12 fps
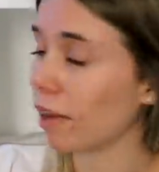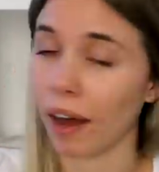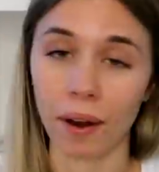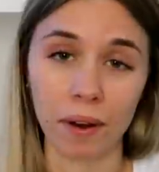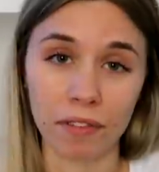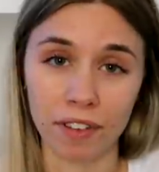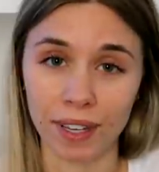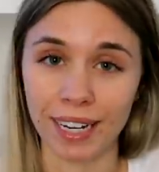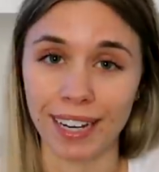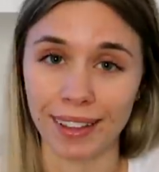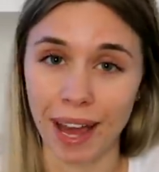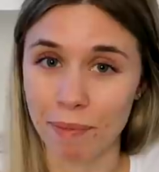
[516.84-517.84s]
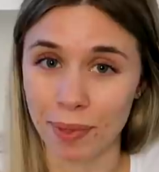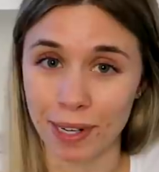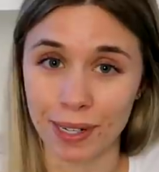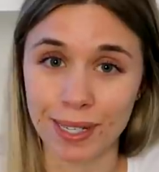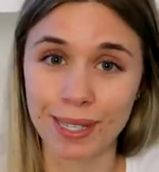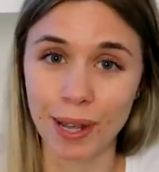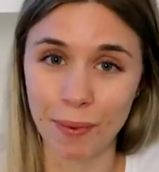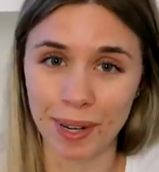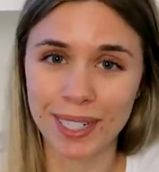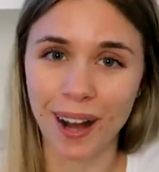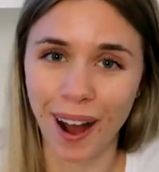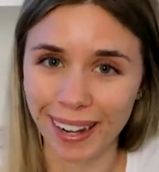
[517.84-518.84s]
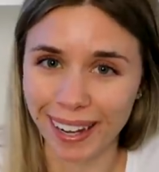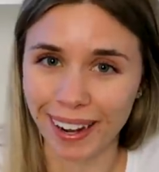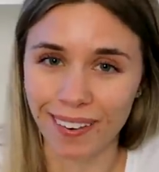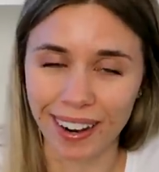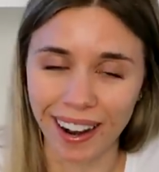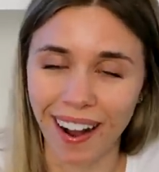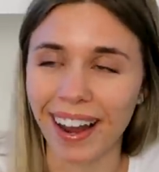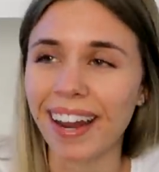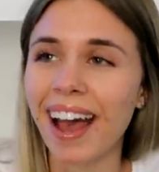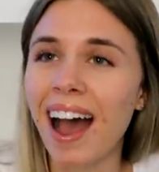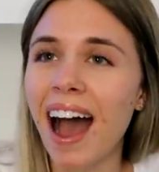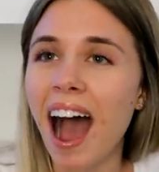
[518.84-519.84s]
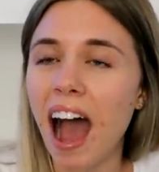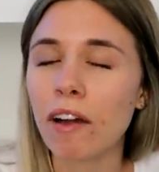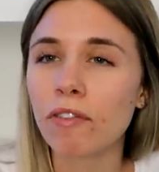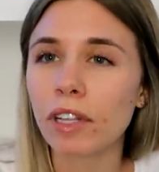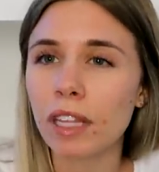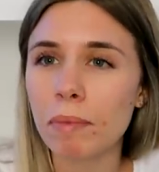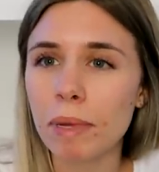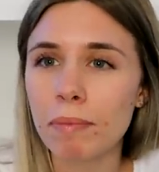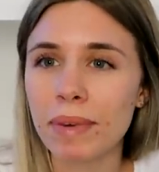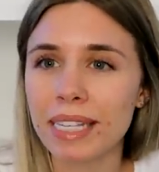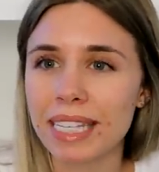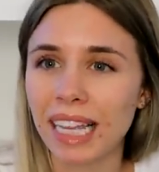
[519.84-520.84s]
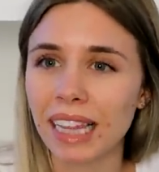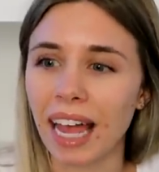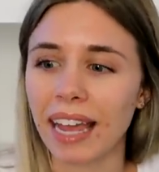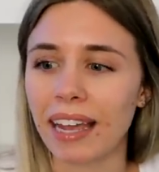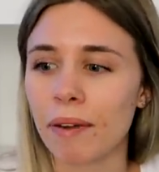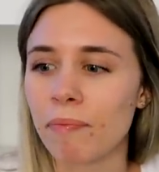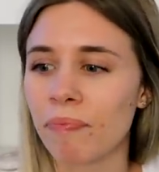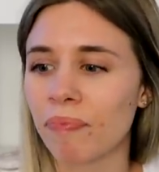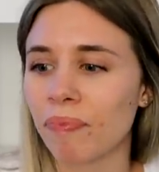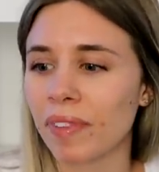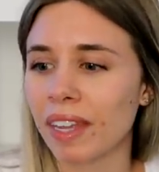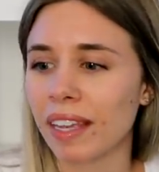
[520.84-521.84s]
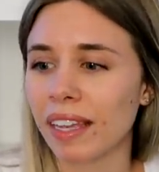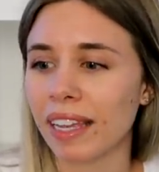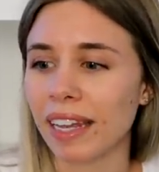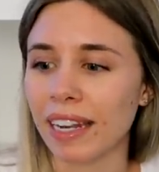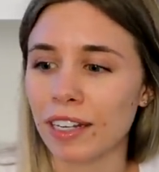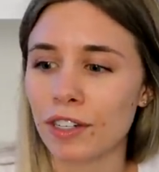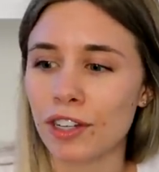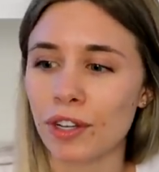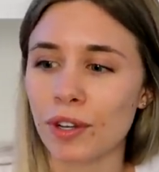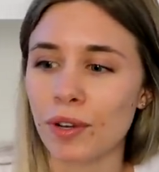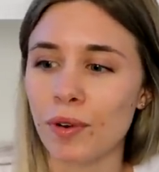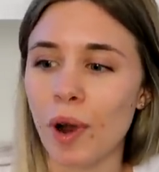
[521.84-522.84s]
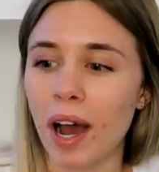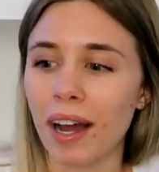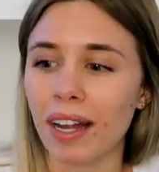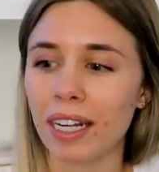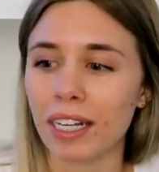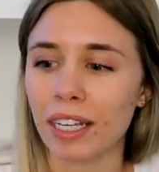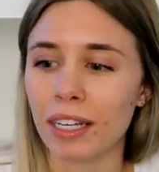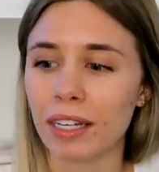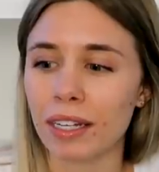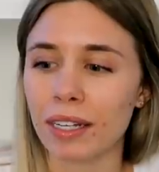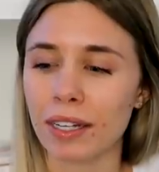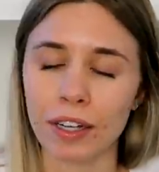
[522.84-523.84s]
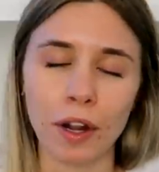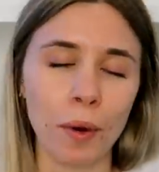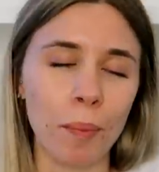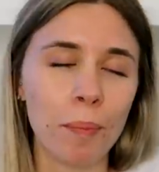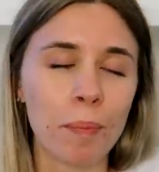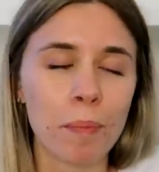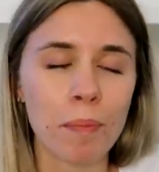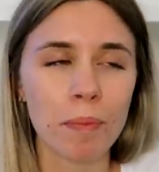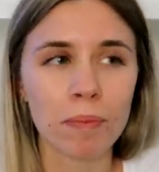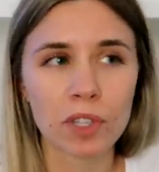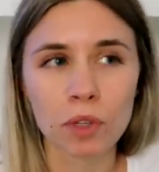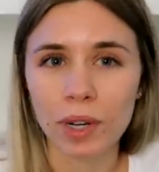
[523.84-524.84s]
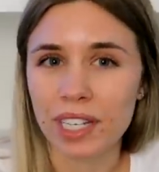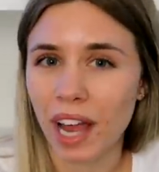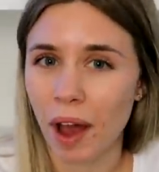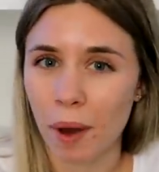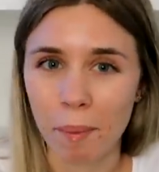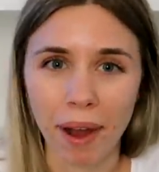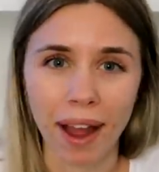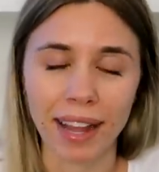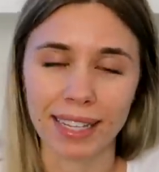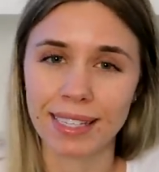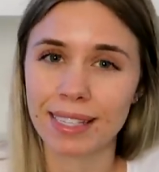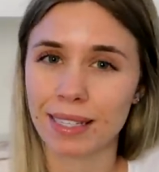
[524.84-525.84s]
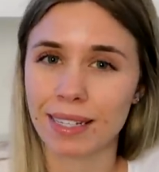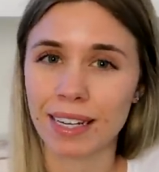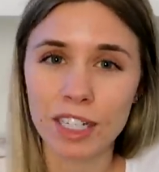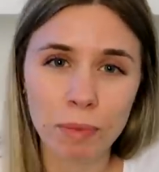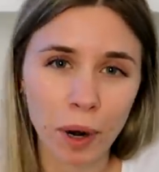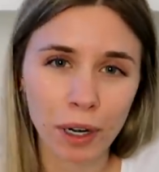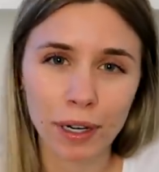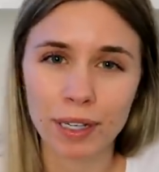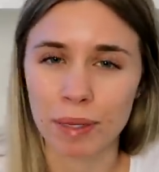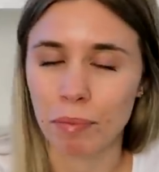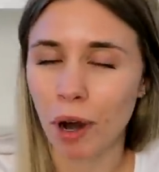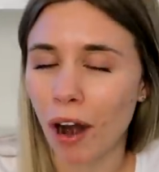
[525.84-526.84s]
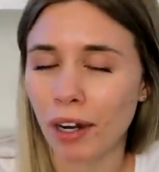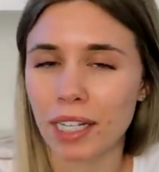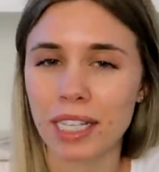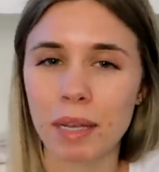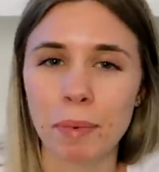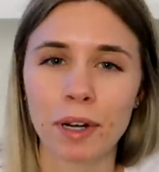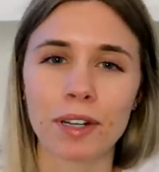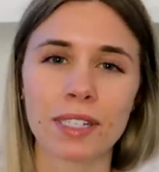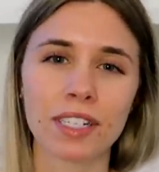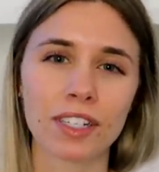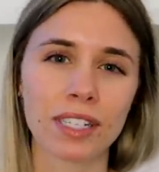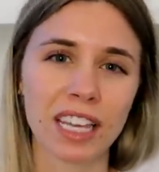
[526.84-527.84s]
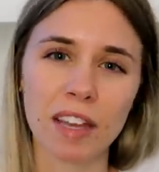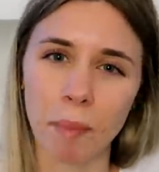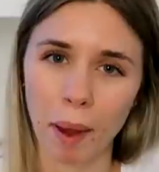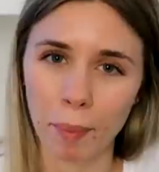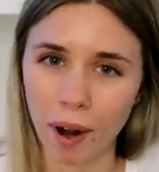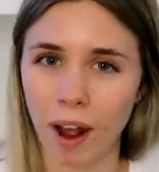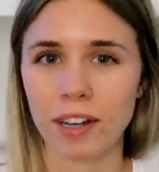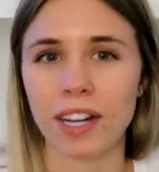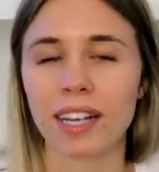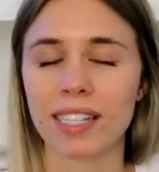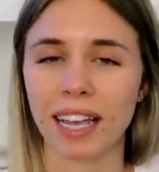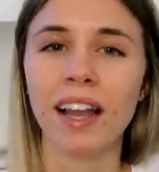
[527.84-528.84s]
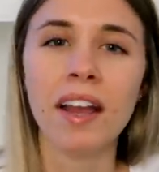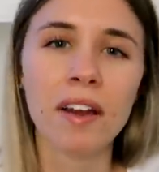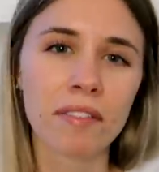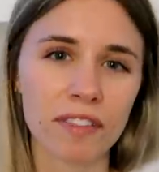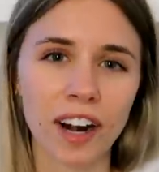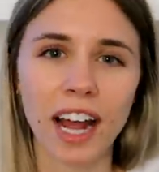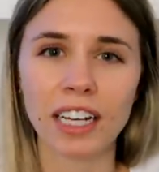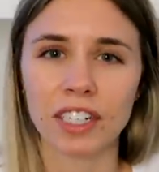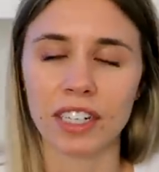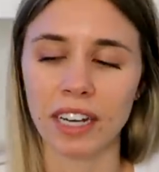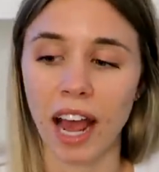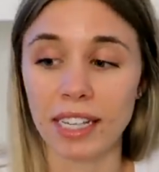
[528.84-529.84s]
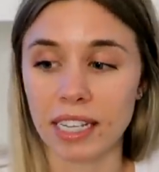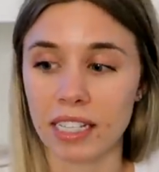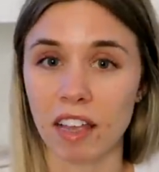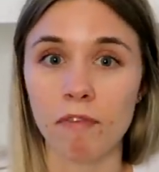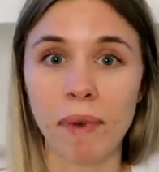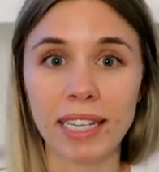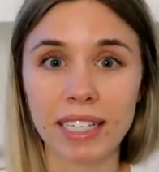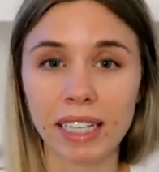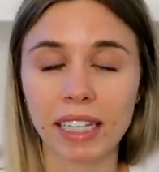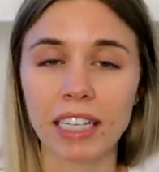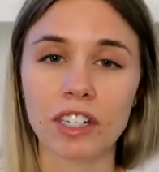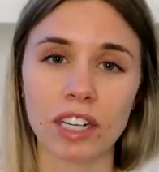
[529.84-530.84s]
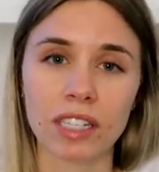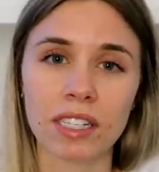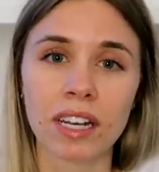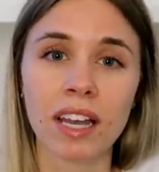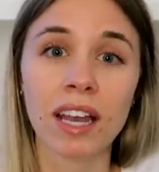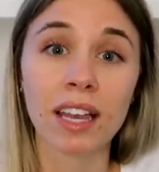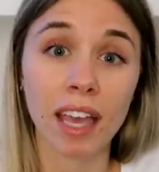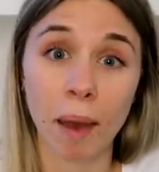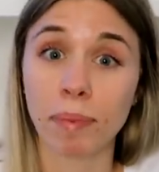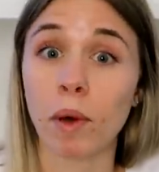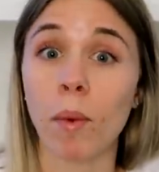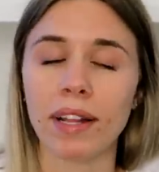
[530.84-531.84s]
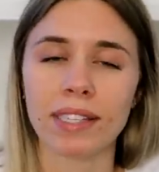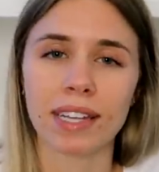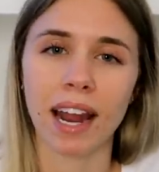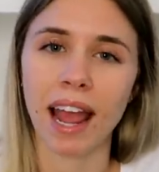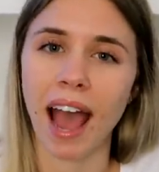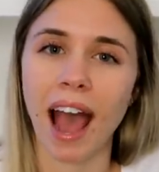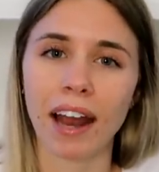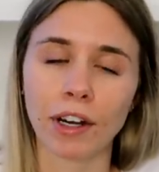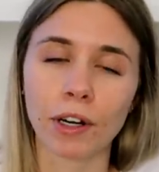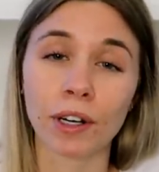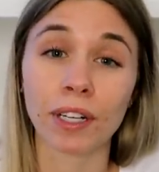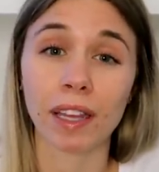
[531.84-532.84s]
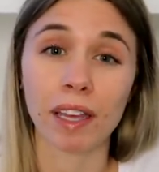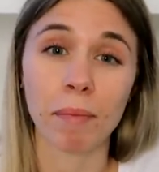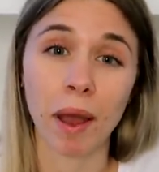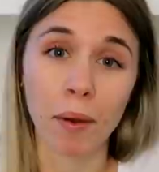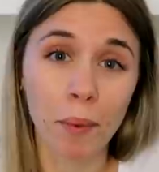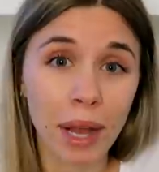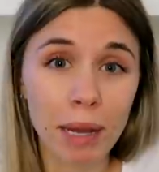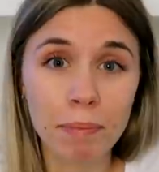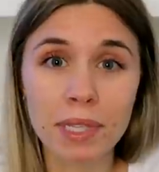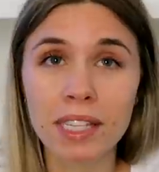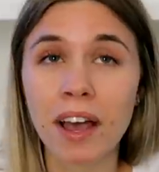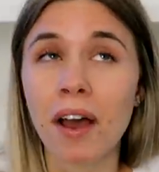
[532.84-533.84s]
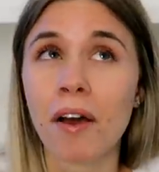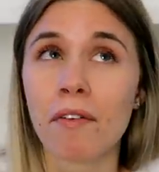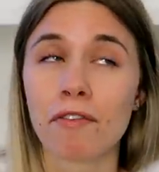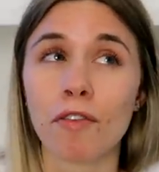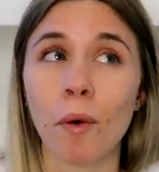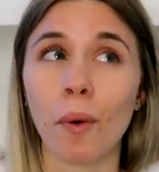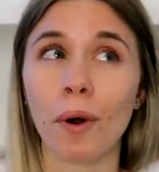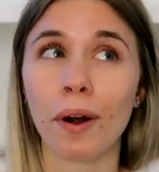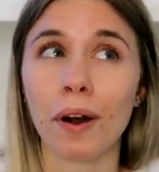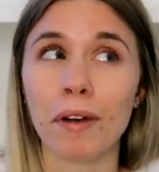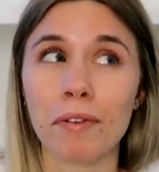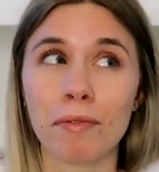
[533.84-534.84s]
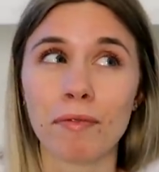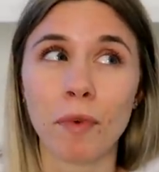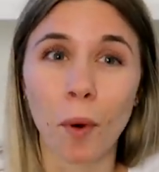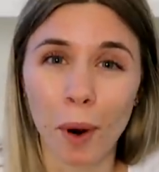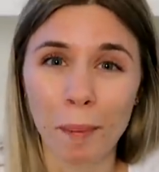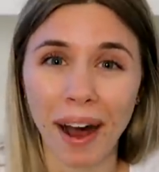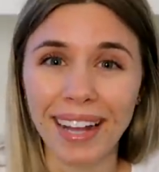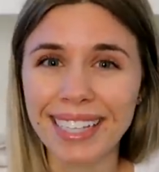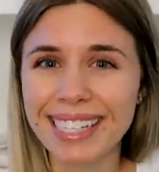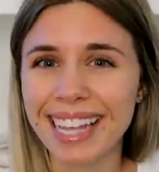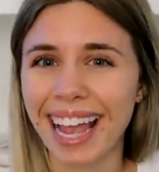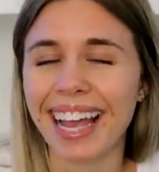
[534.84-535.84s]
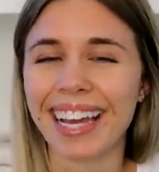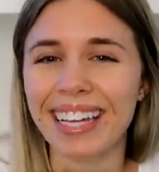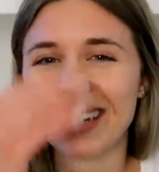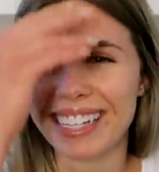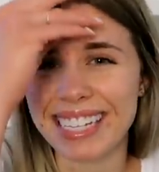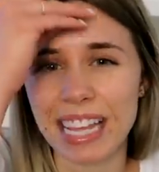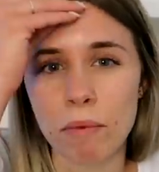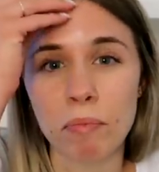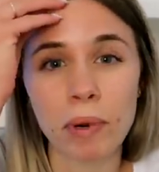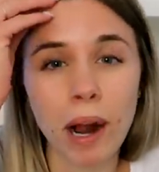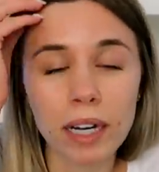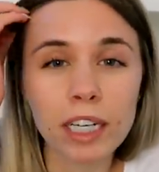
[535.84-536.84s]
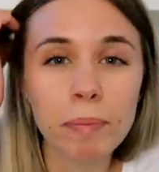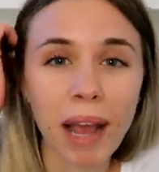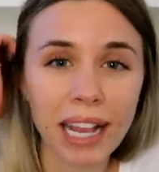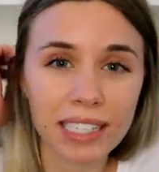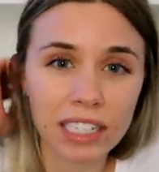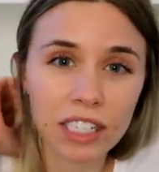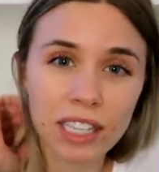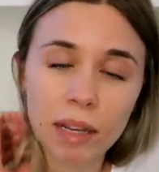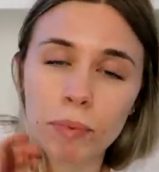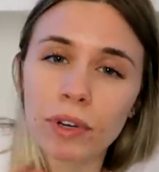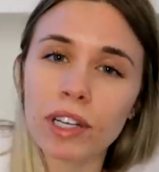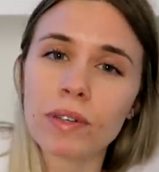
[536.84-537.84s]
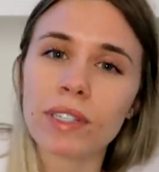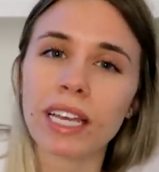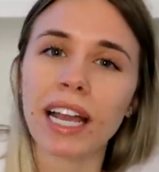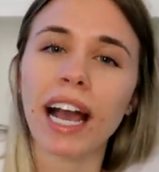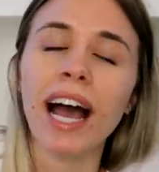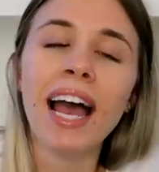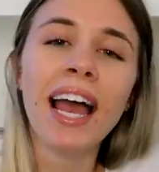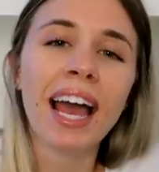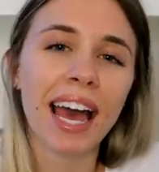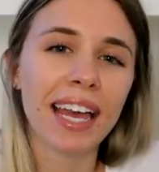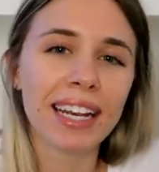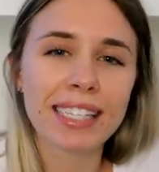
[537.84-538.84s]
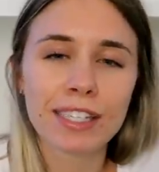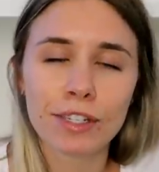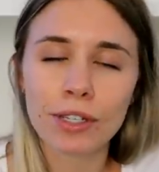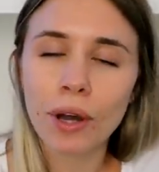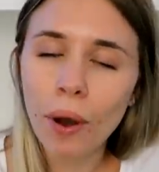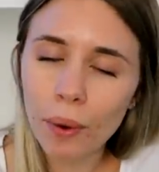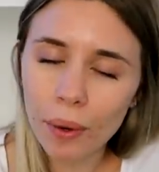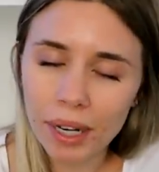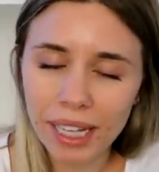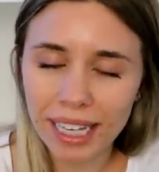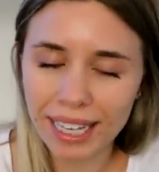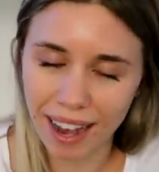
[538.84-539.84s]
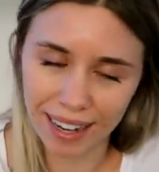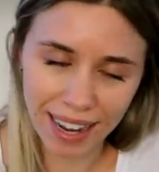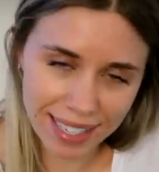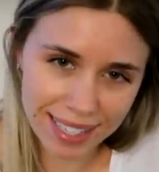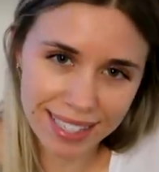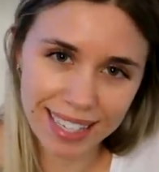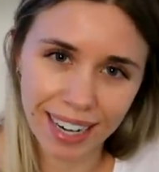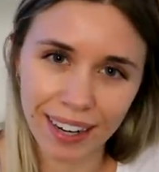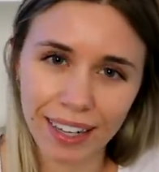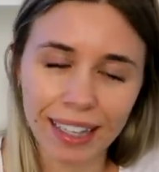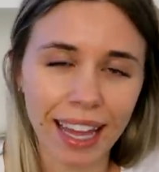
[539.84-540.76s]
I don't know if you can hear that, but there's so much honking going on. I've really been missing like getting to, you know, switch out my stitch markers and progress keepers just to keep my projects like fresh and nice, because I've basically just kept the ones that I had currently in my whips for 4 months, and the same project bags I just keep reusing, and it's totally not necessary.